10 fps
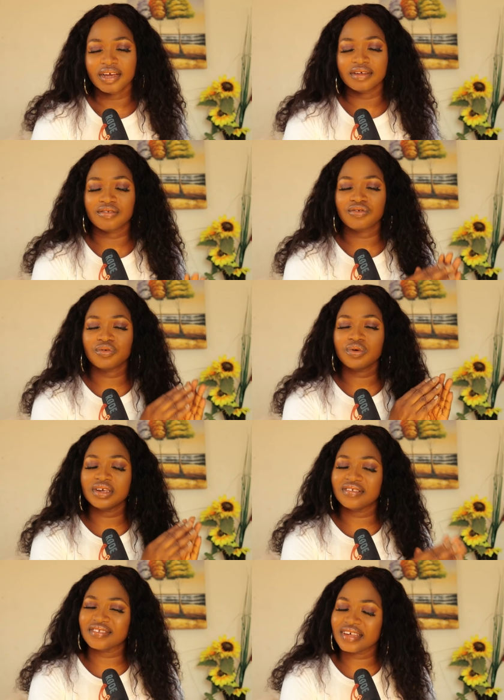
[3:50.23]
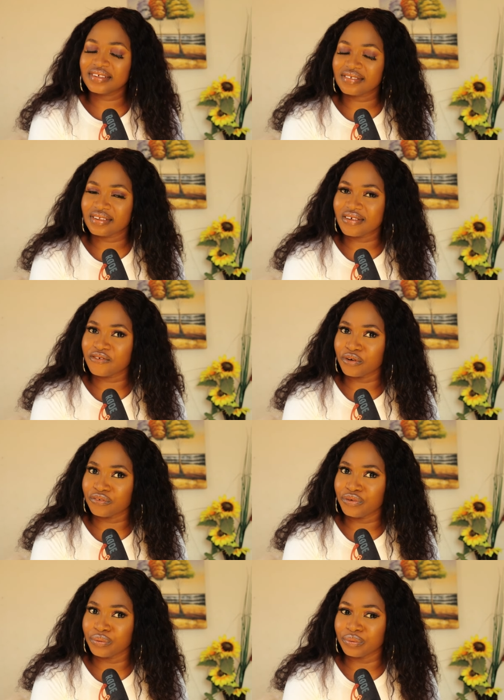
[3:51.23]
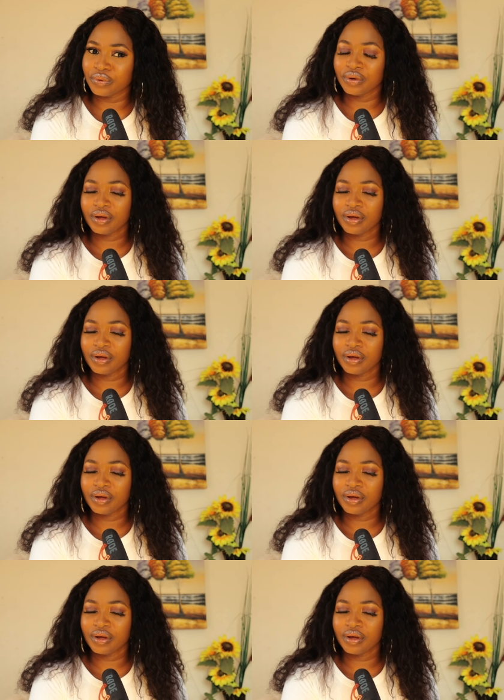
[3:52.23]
It is too insensitive of you,